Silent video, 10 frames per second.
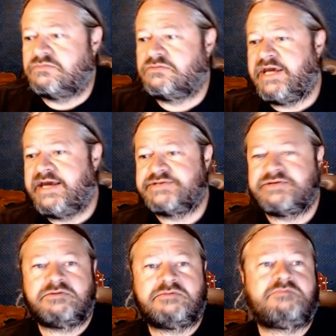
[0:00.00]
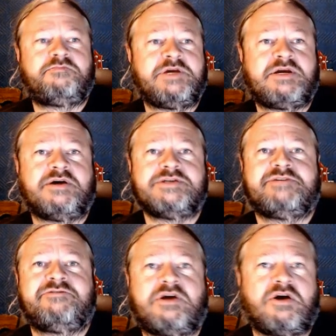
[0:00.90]
canceled because
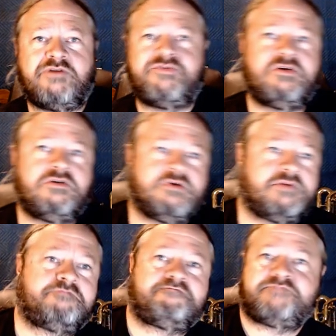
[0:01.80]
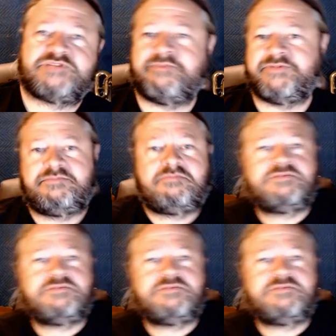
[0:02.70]
of a curfew or something,